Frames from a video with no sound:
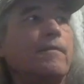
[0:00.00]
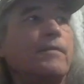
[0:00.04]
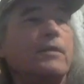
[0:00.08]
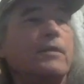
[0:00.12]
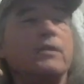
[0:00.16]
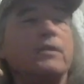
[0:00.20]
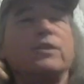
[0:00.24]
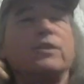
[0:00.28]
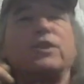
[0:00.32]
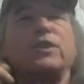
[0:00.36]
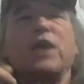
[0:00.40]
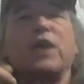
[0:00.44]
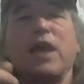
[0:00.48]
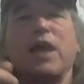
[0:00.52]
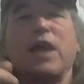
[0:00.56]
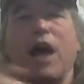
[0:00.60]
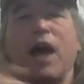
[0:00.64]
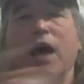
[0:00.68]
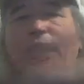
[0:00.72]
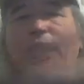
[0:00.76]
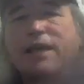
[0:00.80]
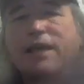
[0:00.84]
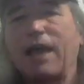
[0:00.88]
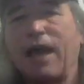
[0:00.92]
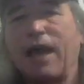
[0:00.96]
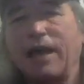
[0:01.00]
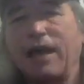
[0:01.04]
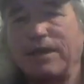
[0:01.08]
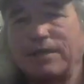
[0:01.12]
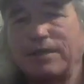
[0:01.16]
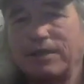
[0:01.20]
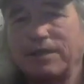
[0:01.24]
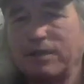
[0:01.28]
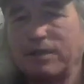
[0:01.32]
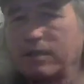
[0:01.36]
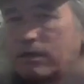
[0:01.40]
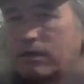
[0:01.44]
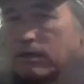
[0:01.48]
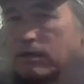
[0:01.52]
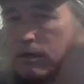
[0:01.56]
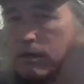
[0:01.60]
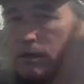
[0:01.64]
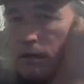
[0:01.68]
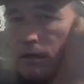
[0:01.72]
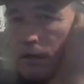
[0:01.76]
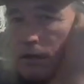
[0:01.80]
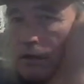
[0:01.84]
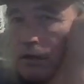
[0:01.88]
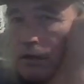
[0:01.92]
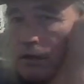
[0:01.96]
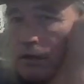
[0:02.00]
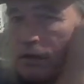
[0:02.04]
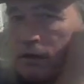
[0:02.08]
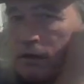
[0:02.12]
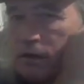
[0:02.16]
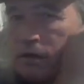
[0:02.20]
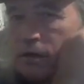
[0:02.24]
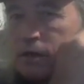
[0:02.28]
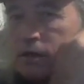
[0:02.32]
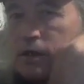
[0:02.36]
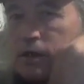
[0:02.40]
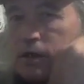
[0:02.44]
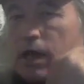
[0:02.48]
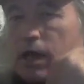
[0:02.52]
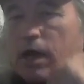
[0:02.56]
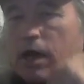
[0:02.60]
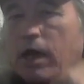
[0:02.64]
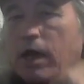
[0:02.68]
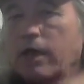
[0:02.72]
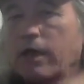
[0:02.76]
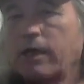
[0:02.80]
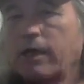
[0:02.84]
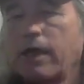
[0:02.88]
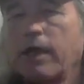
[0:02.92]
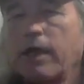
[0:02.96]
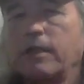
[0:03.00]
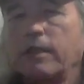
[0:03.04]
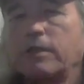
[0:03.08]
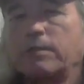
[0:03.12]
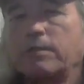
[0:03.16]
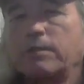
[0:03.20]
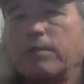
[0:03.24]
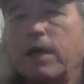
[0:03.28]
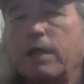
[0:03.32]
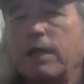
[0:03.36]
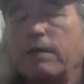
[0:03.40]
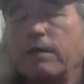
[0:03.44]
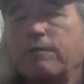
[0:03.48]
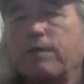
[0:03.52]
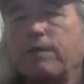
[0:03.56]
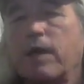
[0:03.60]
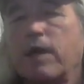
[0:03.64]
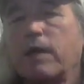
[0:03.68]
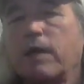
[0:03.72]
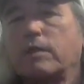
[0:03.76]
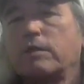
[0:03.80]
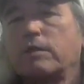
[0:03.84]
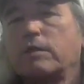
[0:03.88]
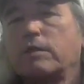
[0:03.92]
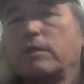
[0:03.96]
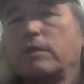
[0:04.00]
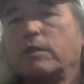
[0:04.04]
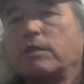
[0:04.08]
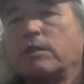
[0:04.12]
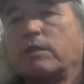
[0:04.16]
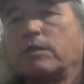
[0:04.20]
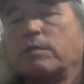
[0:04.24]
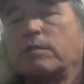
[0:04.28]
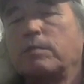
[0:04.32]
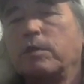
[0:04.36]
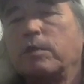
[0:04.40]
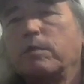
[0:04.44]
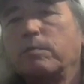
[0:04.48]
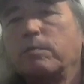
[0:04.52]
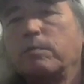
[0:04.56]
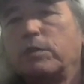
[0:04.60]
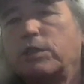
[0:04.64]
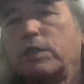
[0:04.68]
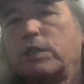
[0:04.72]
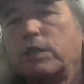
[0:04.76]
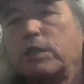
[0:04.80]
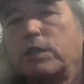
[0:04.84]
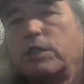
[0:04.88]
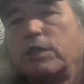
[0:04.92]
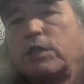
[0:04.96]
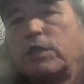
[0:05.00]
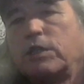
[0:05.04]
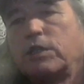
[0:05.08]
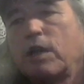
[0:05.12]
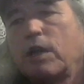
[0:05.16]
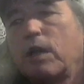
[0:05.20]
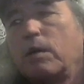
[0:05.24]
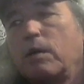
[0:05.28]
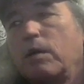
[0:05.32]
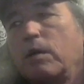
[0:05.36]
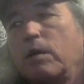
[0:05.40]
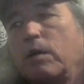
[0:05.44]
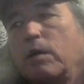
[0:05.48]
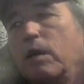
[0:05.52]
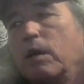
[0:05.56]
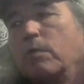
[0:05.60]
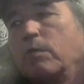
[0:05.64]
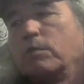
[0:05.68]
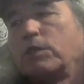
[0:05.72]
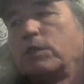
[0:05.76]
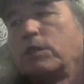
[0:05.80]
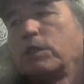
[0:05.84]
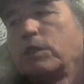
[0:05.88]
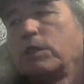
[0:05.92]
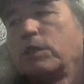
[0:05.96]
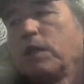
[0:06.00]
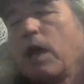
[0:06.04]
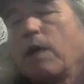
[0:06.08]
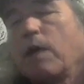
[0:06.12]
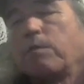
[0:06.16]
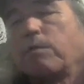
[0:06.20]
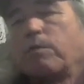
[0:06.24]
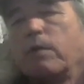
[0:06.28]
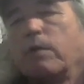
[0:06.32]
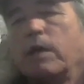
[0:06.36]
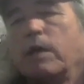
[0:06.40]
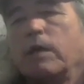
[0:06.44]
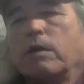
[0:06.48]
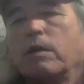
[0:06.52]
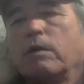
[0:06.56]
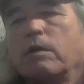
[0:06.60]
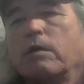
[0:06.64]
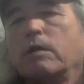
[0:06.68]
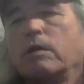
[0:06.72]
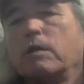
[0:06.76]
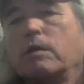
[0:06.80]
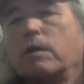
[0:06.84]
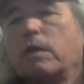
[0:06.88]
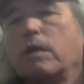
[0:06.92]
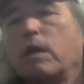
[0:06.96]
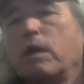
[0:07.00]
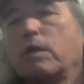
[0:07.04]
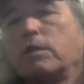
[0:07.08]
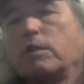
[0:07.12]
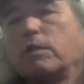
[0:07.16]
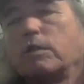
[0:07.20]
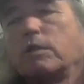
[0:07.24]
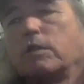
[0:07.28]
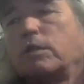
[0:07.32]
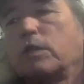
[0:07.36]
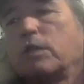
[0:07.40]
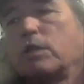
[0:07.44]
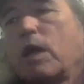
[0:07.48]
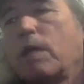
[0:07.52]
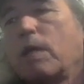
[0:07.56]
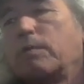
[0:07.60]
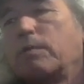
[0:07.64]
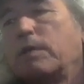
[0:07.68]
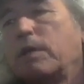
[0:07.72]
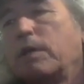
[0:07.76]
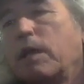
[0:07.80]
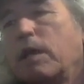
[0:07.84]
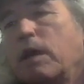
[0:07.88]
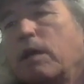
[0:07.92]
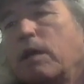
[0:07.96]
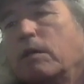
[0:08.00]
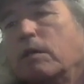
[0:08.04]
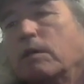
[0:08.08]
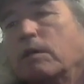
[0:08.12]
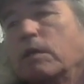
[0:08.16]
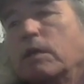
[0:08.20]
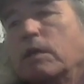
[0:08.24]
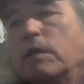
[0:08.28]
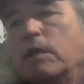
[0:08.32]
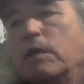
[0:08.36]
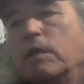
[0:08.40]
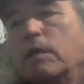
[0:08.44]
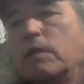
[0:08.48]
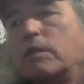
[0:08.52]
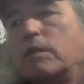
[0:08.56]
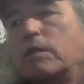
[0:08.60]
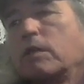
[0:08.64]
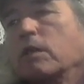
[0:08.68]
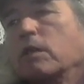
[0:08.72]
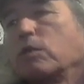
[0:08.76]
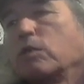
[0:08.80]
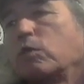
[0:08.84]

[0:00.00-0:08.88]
J.I. Case. J.I. Case Manufacturing used to be a machine operator, and he lost his job, and now he sells